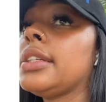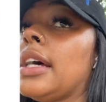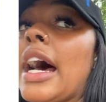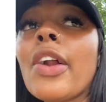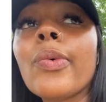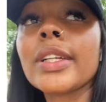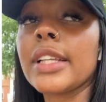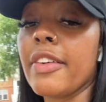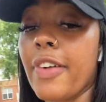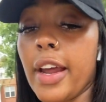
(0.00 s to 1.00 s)
I don't want to
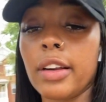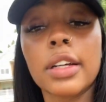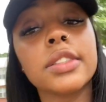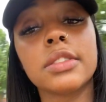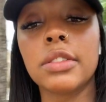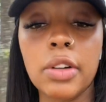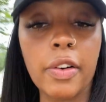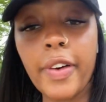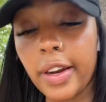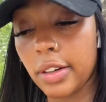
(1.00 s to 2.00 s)
say finer, because
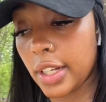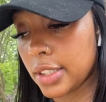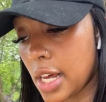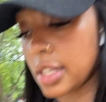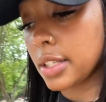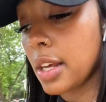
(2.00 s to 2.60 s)
finer, that's us,